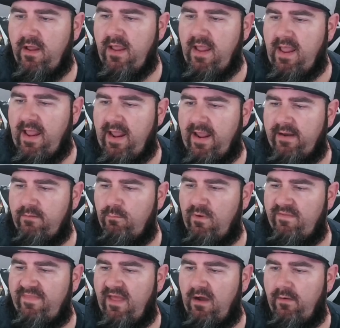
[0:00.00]
and
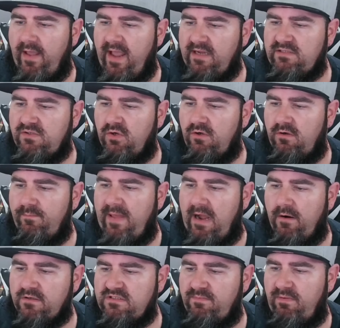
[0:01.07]
without external power
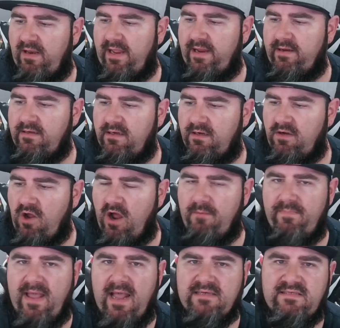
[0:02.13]
supply
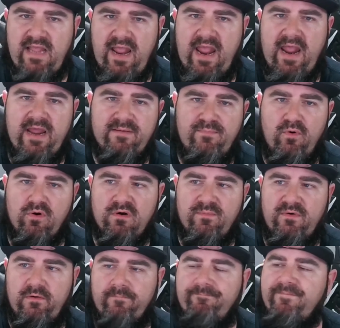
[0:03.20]
compact and
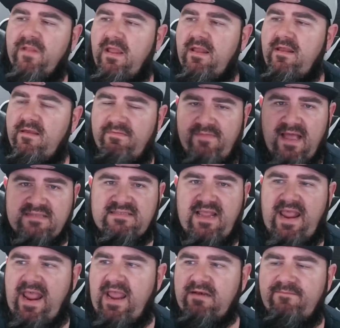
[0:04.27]
portable. That's a
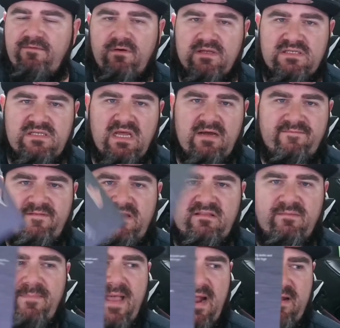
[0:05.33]
handful of stuff in the
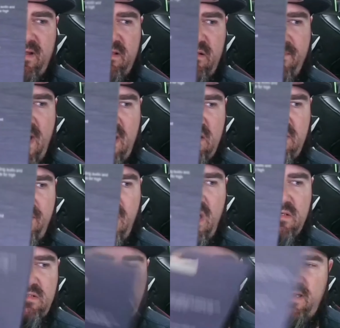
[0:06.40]
back in the back of the
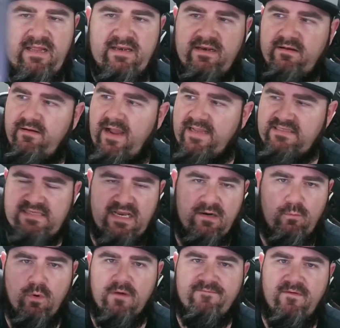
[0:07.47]
box, and I, and I said it
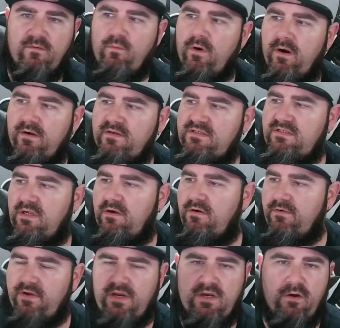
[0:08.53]
word for word, so
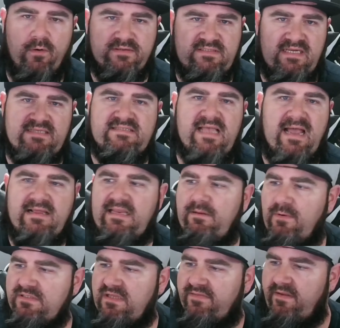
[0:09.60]
you know it's exactly
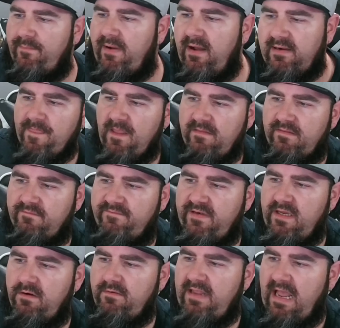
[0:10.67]
what's on the box. The
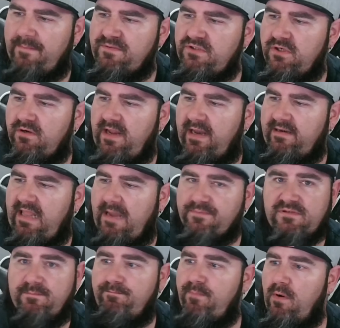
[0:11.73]
video capture can capture
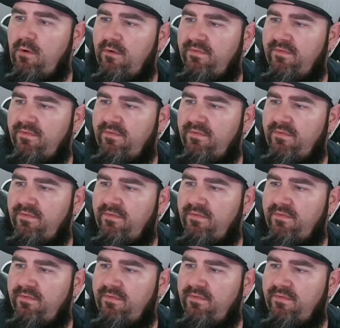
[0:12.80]
both